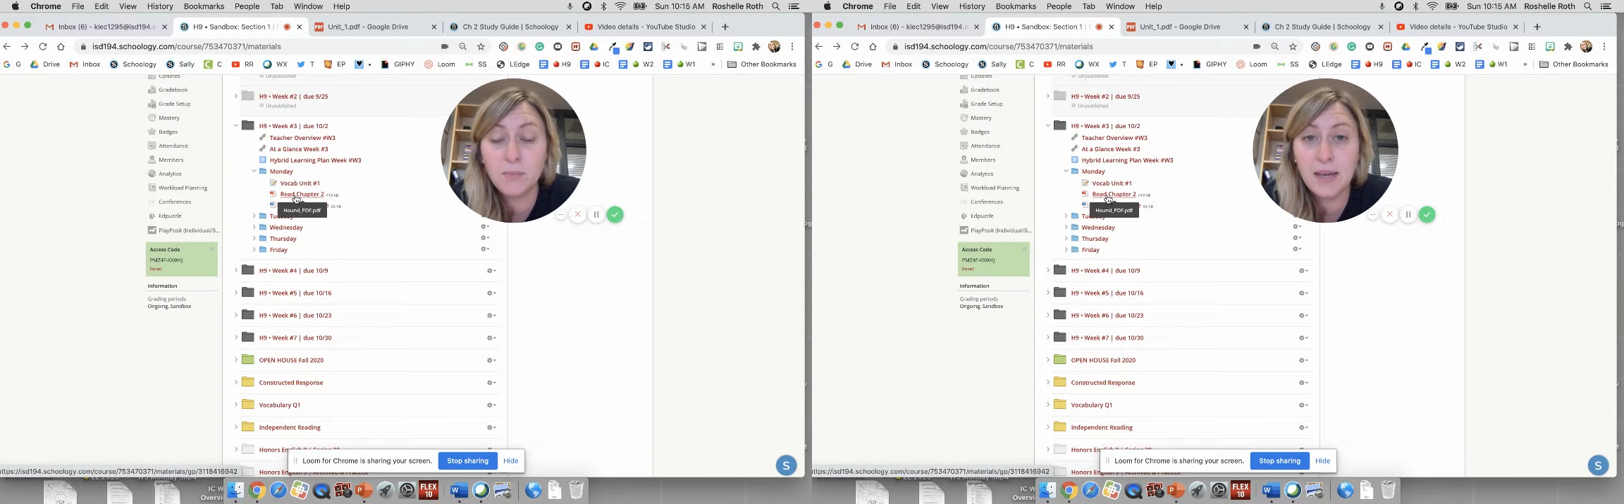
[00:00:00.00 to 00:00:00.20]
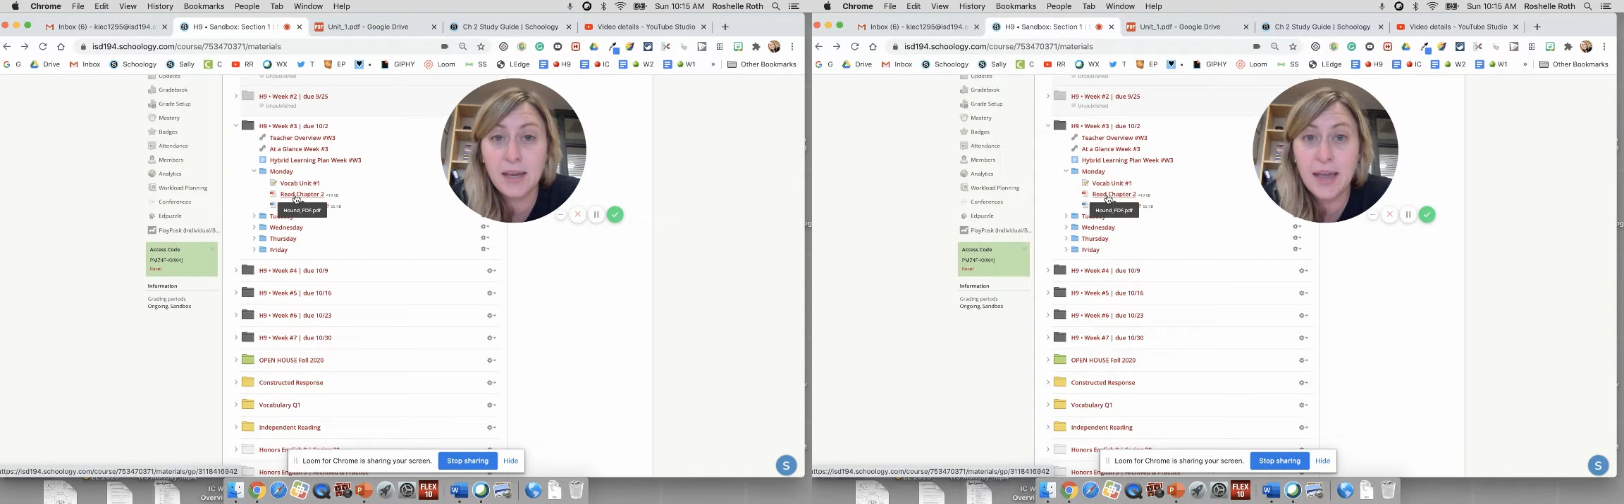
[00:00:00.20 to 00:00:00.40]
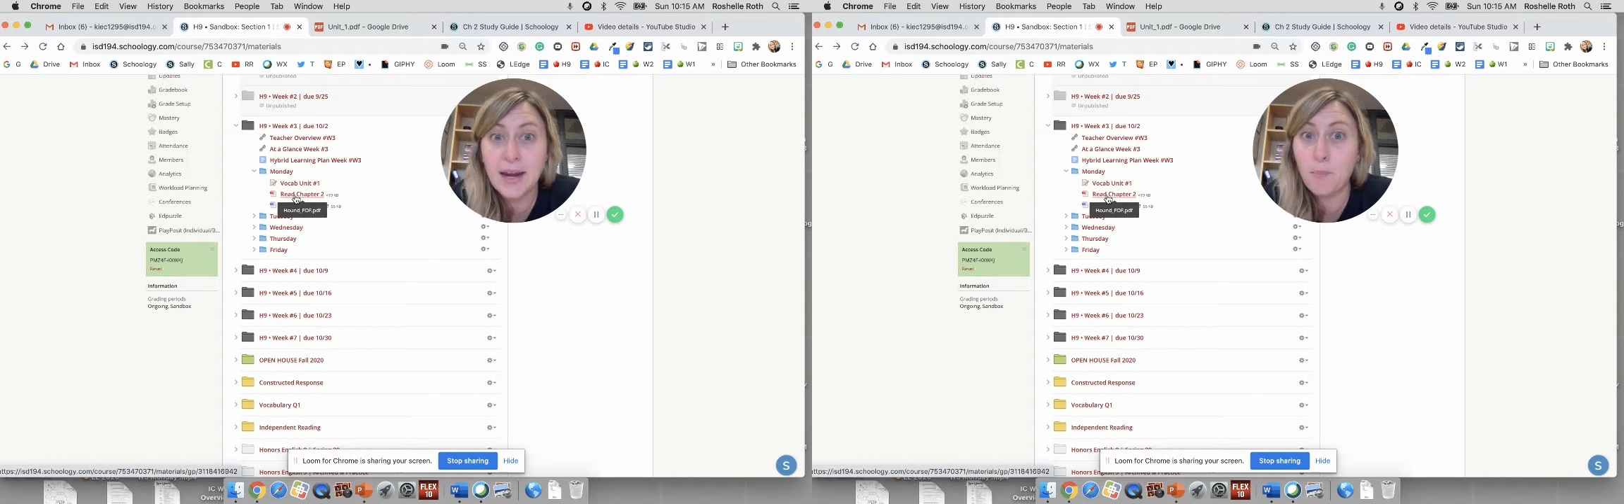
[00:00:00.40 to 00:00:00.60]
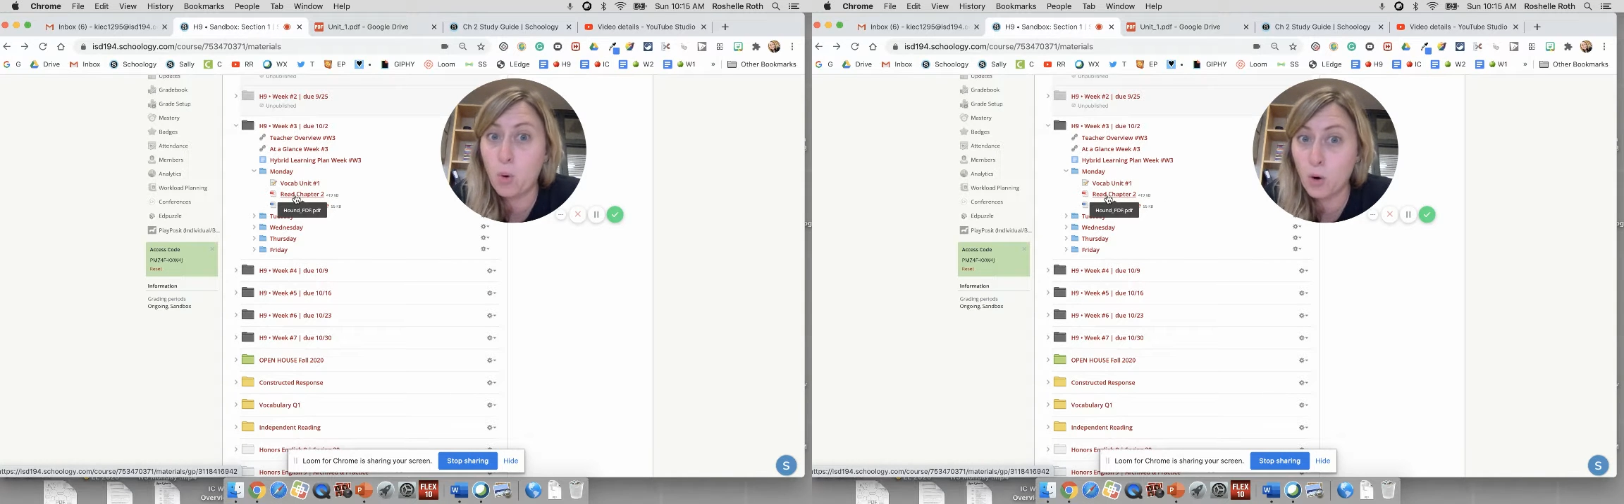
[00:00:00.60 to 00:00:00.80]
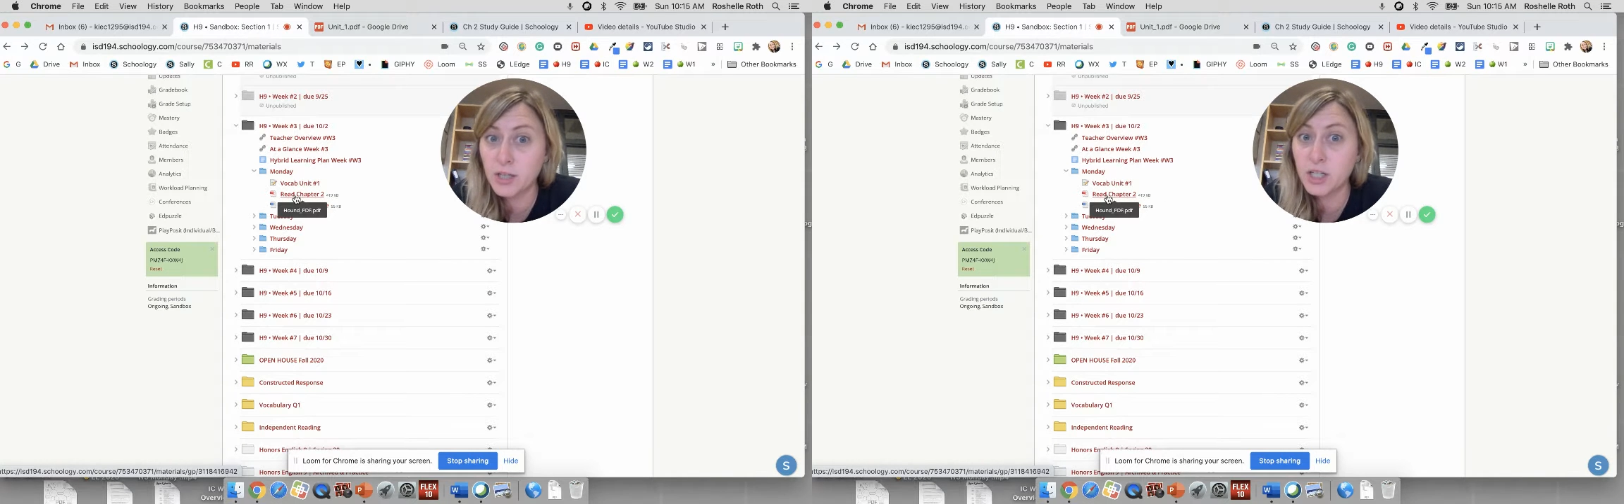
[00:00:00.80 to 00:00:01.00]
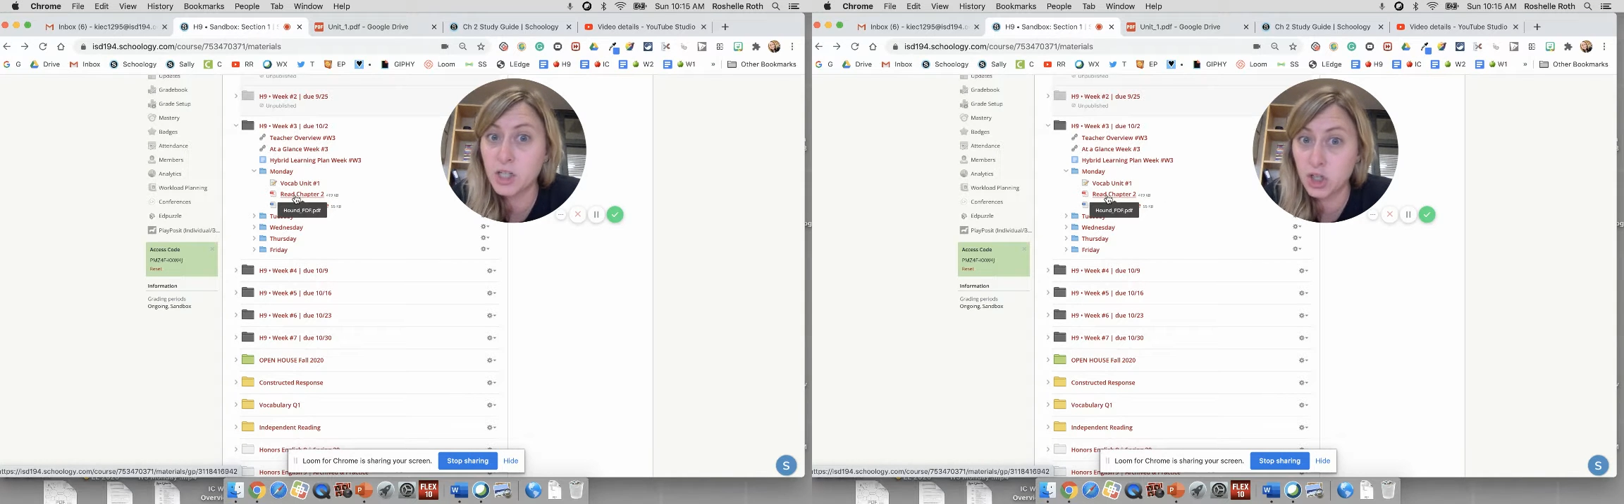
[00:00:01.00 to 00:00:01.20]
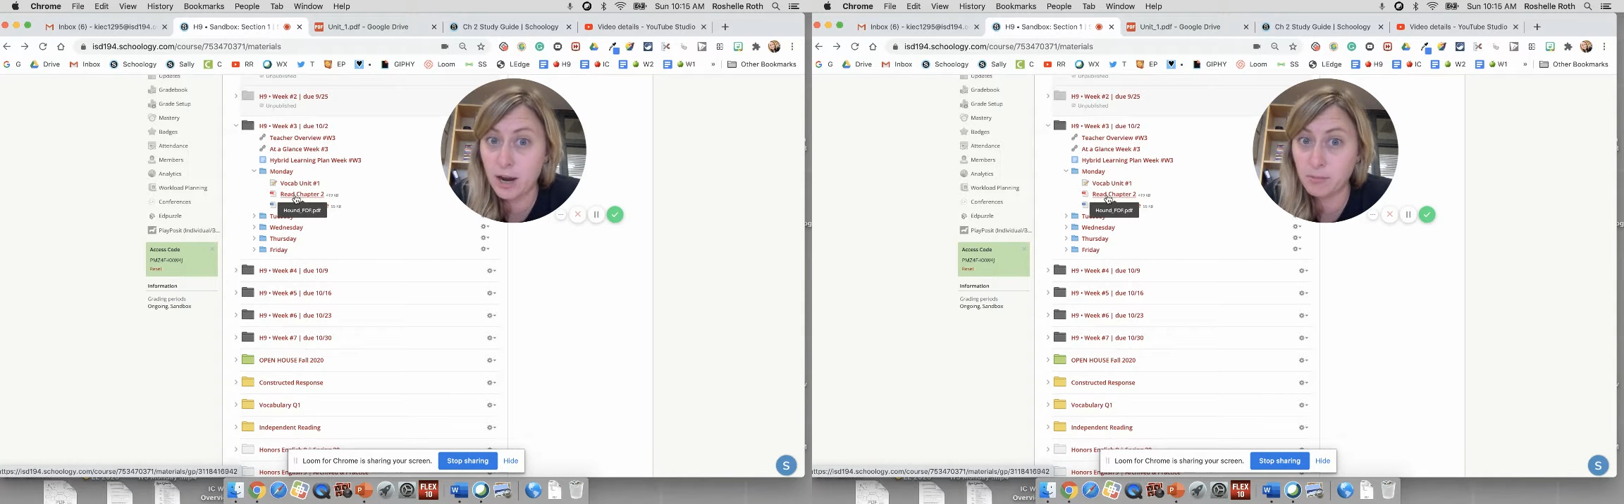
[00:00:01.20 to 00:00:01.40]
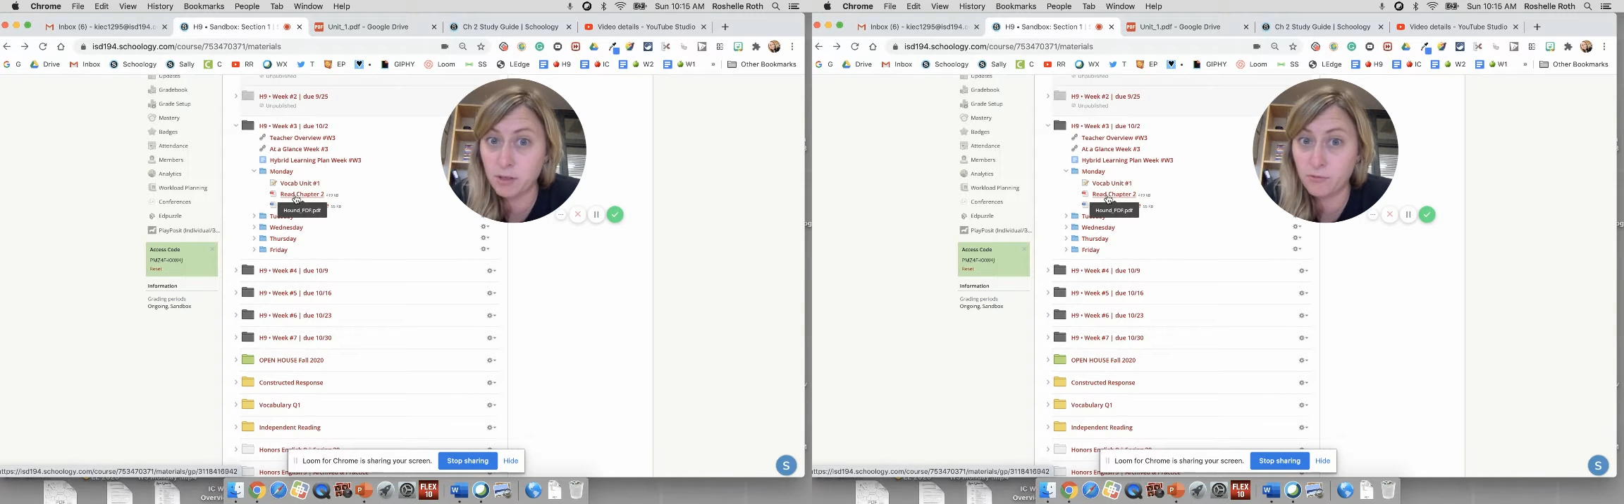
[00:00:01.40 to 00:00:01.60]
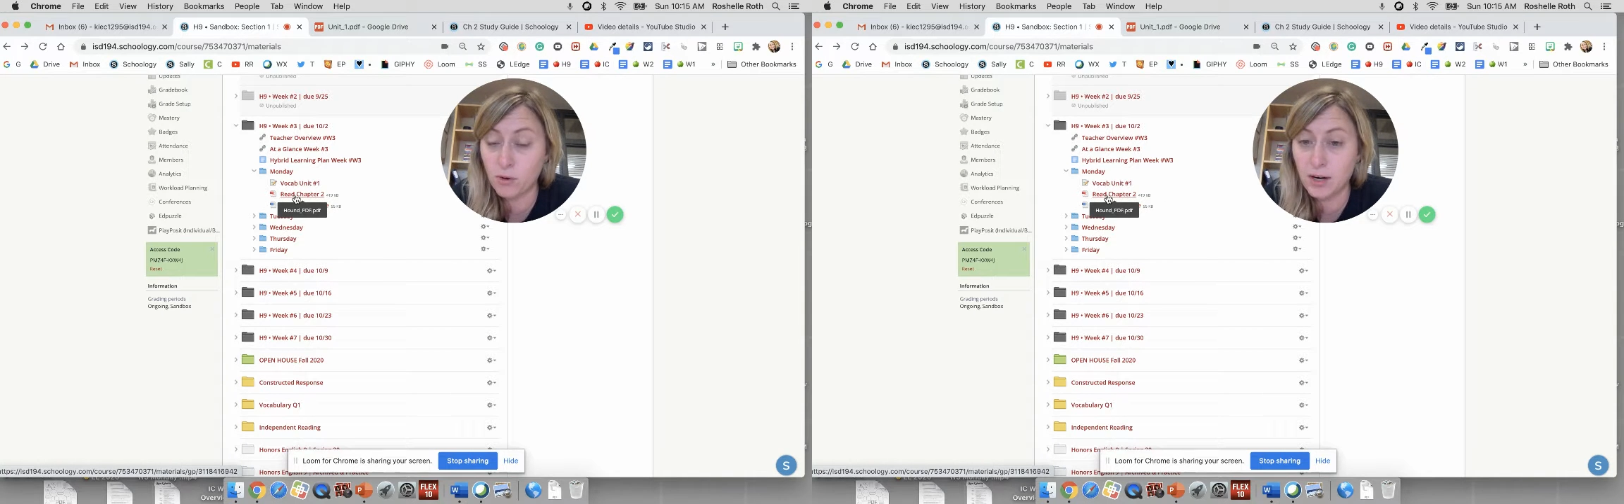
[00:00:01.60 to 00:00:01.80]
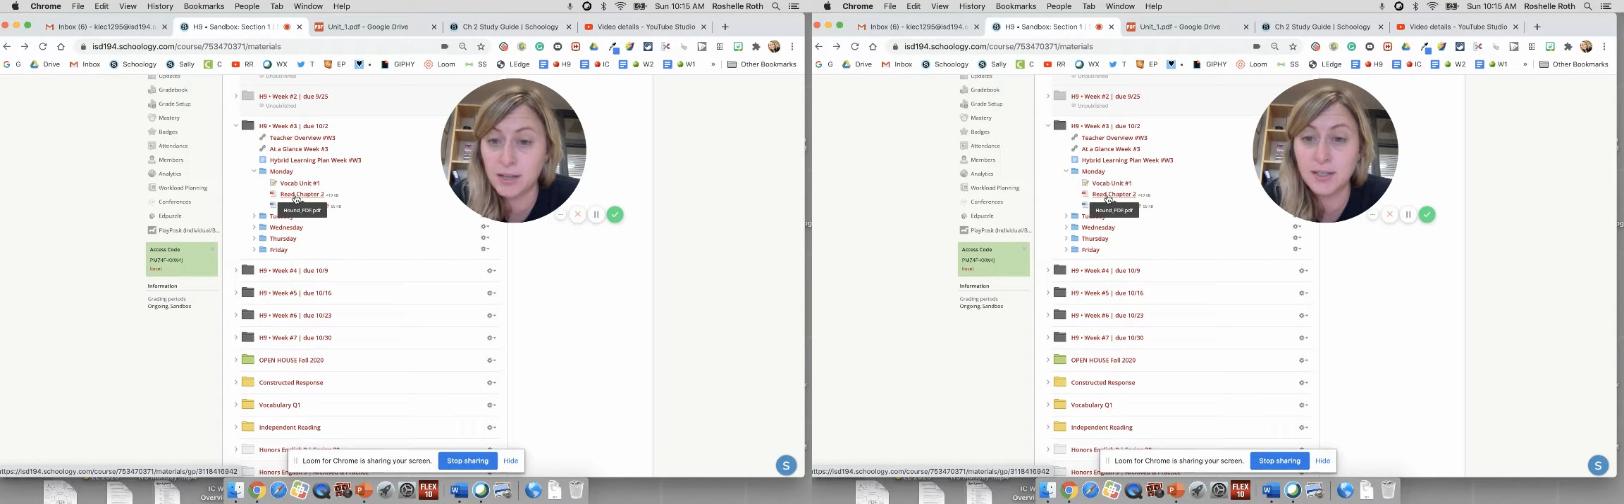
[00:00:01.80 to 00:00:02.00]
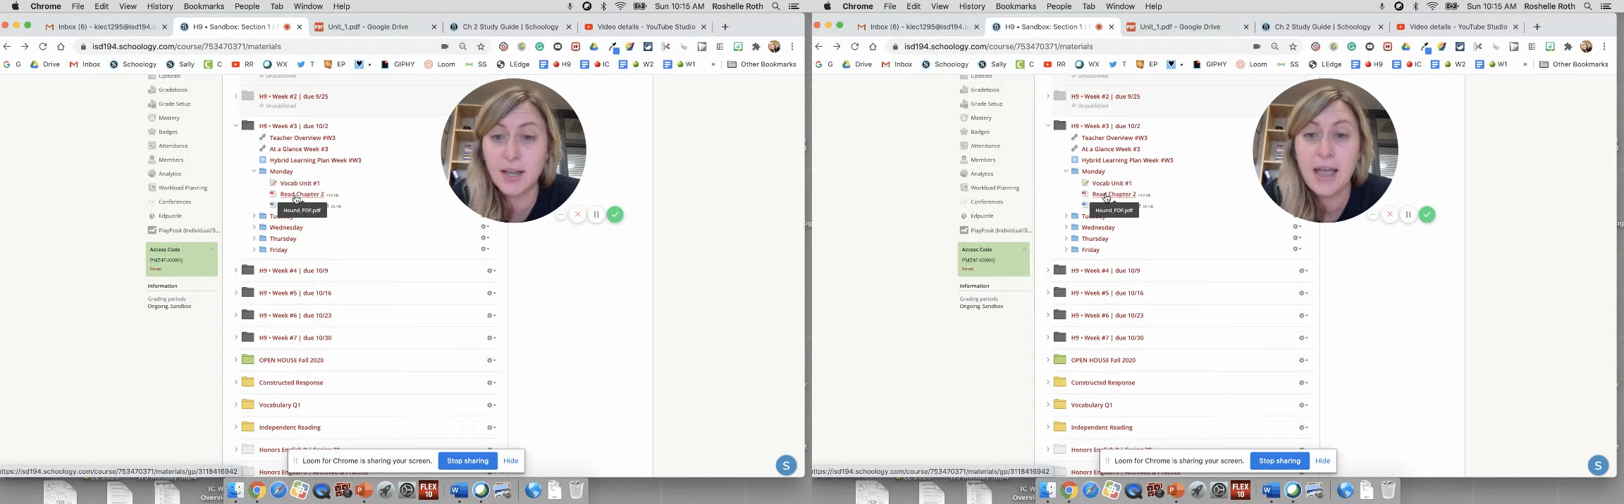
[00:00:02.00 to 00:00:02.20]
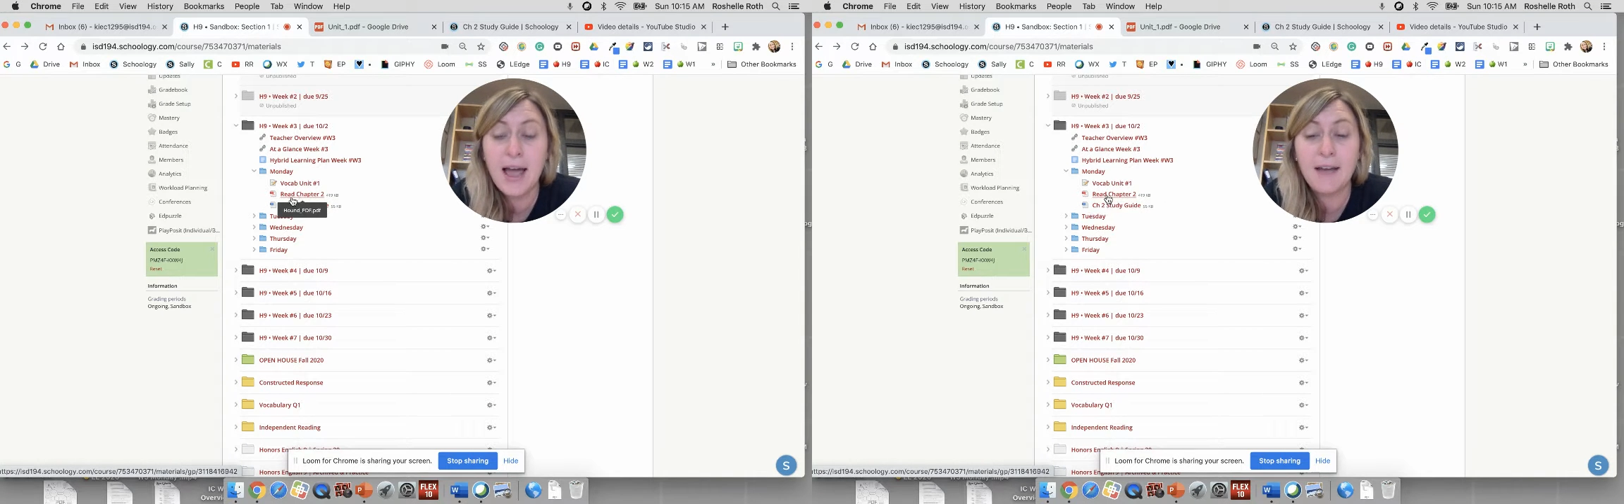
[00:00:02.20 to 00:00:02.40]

to be an important chapter for us.